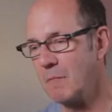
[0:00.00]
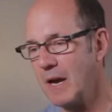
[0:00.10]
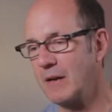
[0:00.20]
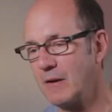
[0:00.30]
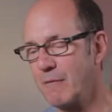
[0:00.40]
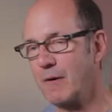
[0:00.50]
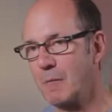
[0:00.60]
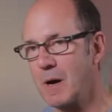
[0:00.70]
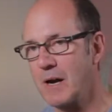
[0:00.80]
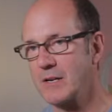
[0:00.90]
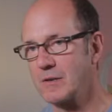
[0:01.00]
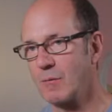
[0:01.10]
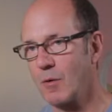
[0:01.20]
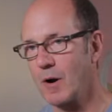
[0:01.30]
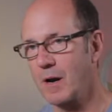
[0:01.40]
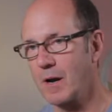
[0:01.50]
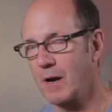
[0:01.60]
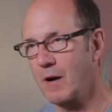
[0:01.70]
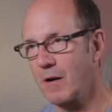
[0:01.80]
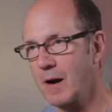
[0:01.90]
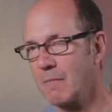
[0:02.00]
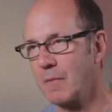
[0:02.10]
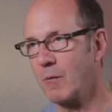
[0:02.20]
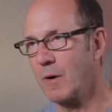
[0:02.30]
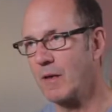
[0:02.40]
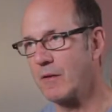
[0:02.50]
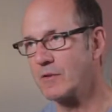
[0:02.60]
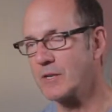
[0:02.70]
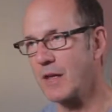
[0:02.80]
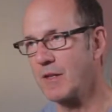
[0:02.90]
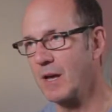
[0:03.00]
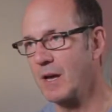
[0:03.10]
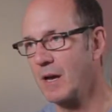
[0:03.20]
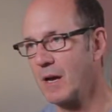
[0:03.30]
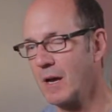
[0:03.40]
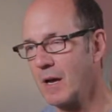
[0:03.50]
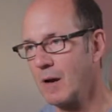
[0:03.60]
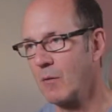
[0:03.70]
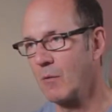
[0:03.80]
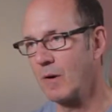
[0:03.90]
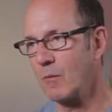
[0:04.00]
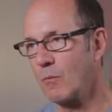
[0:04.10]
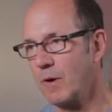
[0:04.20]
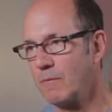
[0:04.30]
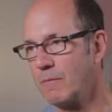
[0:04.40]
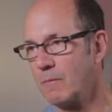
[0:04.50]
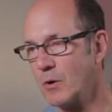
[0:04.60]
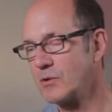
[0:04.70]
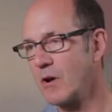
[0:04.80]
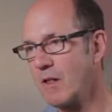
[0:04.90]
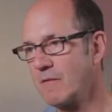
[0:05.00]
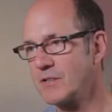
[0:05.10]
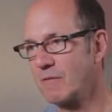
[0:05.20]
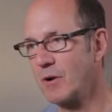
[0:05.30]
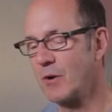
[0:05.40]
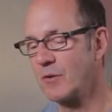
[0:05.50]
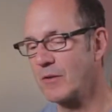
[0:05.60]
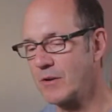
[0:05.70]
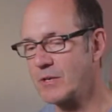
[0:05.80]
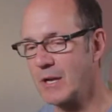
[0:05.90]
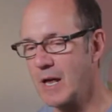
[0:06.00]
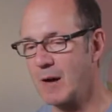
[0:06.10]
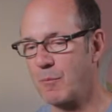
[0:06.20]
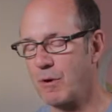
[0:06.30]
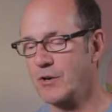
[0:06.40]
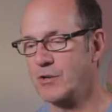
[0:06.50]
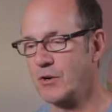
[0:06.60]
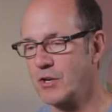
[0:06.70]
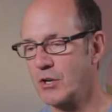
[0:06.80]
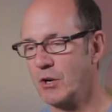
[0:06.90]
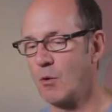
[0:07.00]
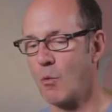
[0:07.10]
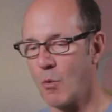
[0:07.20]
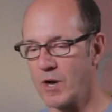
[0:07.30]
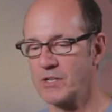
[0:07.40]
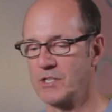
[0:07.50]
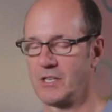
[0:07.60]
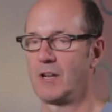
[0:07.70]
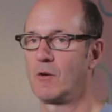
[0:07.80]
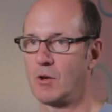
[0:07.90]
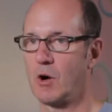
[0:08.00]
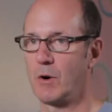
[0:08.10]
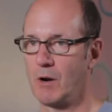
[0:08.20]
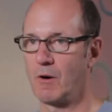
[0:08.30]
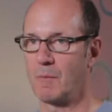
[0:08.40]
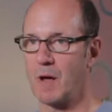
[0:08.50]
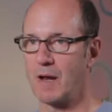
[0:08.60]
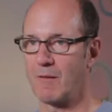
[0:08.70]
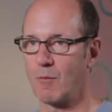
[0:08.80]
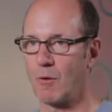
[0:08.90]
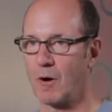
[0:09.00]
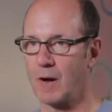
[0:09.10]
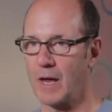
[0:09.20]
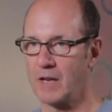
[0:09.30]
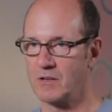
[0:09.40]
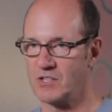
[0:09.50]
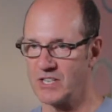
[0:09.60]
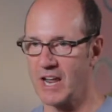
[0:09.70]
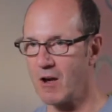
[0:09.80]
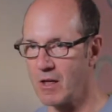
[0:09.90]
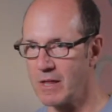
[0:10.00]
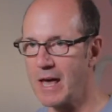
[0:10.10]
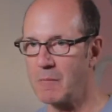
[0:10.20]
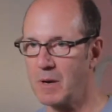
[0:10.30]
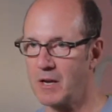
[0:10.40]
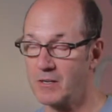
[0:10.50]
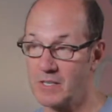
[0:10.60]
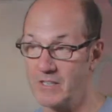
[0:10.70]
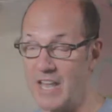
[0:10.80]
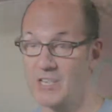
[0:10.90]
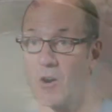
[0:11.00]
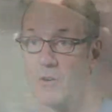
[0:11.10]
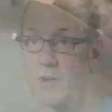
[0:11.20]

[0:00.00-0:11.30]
make different bodies of work. You know, I think most all of us have learned that there's a lot of pressure to do one single coherent body of work and stay on that, because that's hard